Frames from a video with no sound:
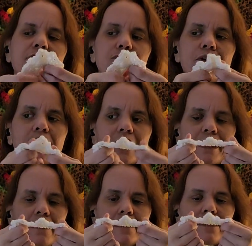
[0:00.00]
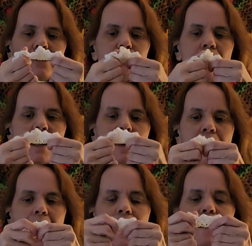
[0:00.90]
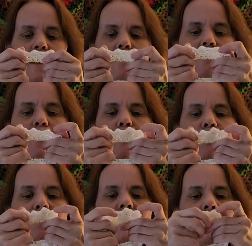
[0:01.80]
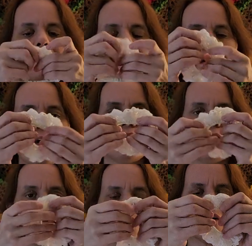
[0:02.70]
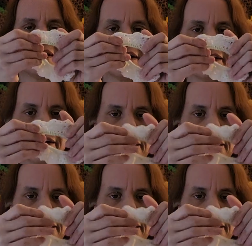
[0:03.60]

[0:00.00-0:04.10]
So I got a little hair rubber band thing and designed a